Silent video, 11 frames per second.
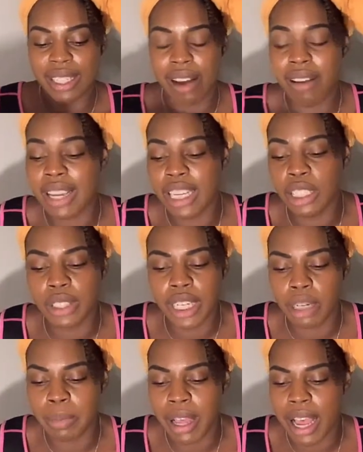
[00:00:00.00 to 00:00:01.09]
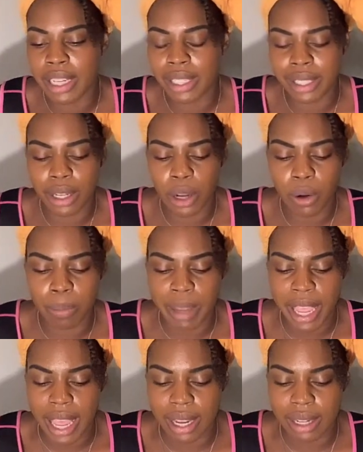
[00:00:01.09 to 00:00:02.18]
okay, you're thinking about how you're going to hold
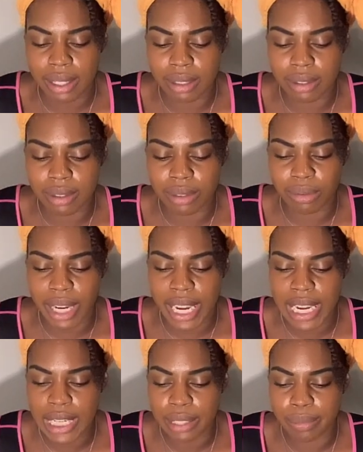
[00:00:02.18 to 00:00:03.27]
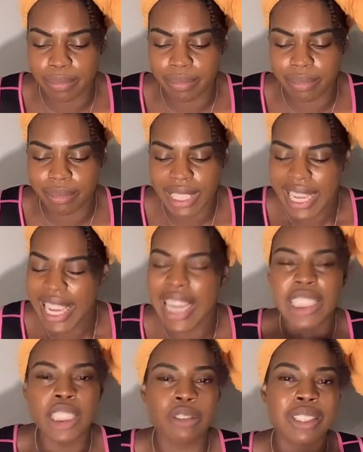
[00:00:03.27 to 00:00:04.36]
back, right? It
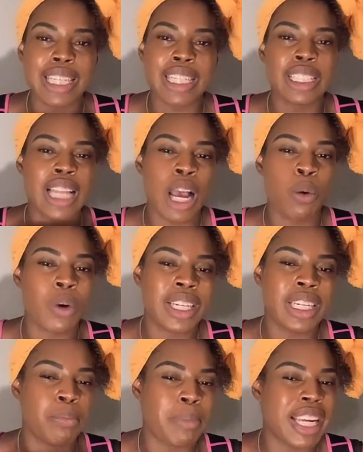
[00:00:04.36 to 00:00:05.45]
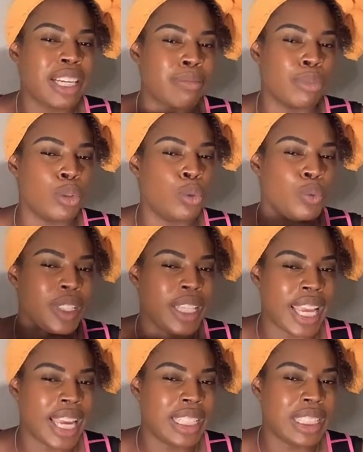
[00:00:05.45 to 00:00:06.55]
just feels like you're not wanting to make a move
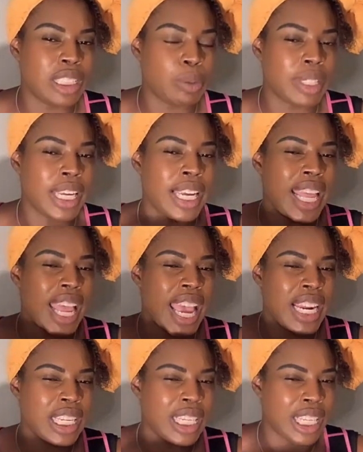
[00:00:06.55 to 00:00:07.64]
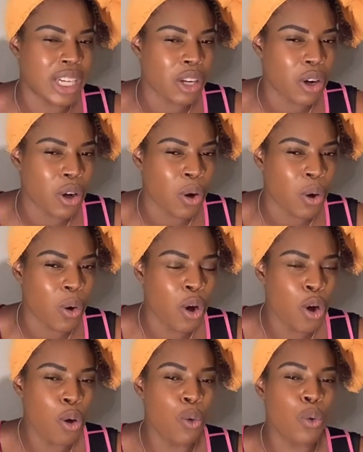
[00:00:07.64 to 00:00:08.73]
yet. So again, analytical,
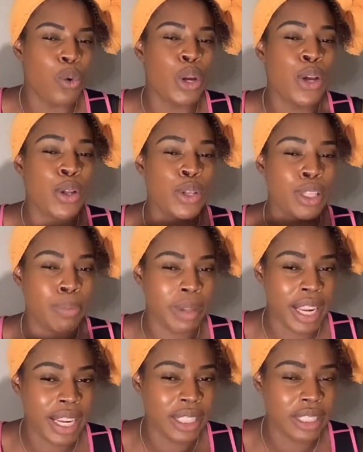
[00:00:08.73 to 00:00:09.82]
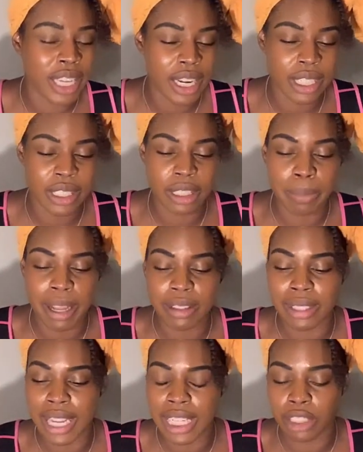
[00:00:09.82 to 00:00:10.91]
really playing checkers about
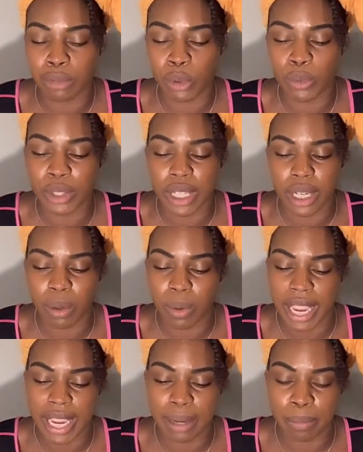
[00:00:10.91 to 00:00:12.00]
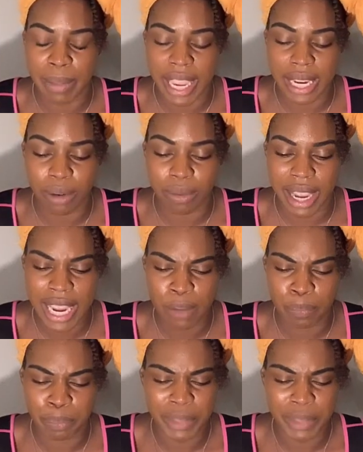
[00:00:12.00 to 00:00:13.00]
the next move you're going to make, right?